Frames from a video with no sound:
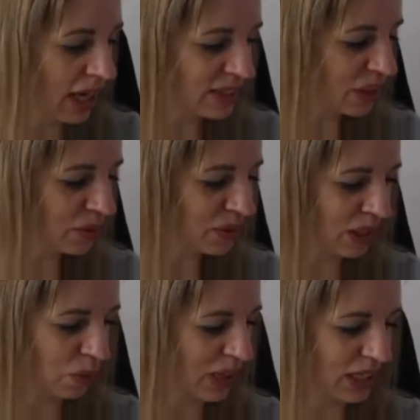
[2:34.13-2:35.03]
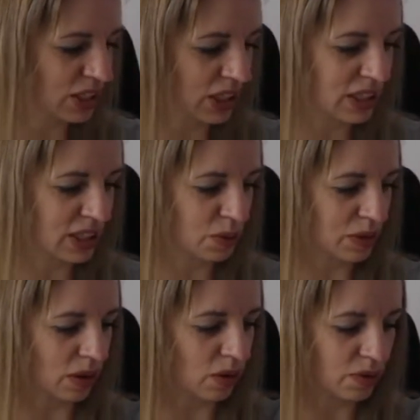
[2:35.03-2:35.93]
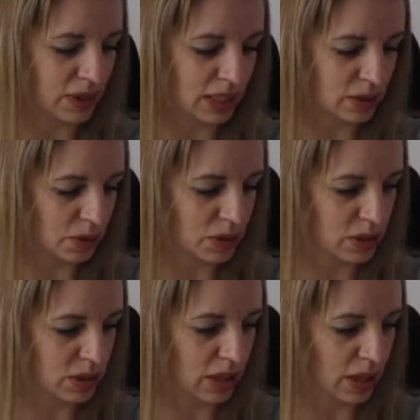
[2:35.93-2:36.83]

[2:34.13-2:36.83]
I don't think we actually did with a lot of these ones,